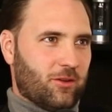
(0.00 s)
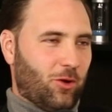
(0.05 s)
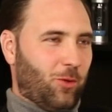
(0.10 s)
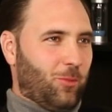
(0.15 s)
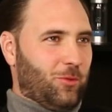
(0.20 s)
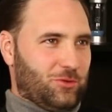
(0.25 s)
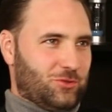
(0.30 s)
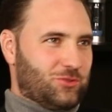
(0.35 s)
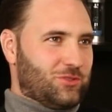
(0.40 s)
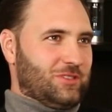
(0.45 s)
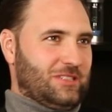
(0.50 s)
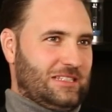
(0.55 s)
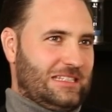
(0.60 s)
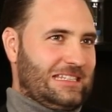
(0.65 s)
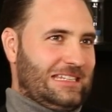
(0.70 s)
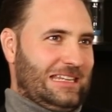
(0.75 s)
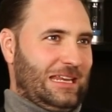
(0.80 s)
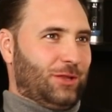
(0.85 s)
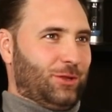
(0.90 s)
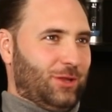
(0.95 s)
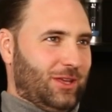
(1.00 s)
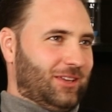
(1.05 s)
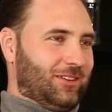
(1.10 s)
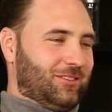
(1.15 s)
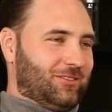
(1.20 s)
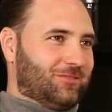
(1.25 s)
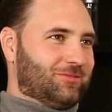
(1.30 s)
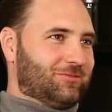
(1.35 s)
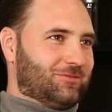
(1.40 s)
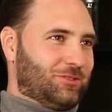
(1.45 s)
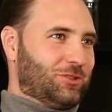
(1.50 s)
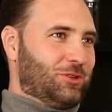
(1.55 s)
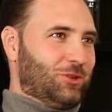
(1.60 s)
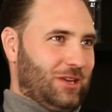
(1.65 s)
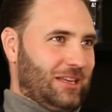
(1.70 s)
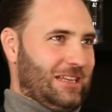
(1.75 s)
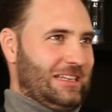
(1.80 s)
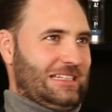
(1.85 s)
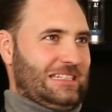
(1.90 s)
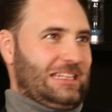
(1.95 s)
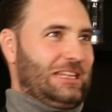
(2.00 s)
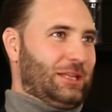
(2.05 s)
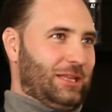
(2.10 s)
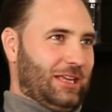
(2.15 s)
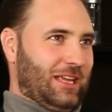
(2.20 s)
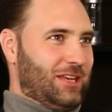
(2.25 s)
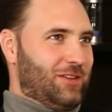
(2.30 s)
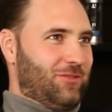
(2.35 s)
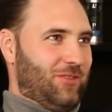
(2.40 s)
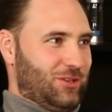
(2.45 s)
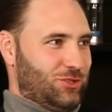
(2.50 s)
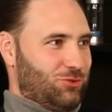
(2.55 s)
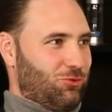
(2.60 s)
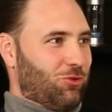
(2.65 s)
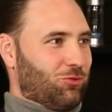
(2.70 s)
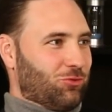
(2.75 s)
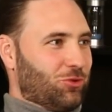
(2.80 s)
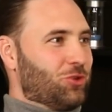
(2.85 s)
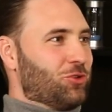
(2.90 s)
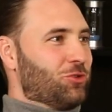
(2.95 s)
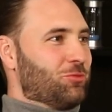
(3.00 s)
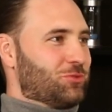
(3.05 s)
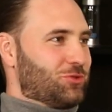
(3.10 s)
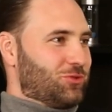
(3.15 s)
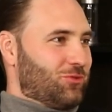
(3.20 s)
You're almost sealing individual rooms,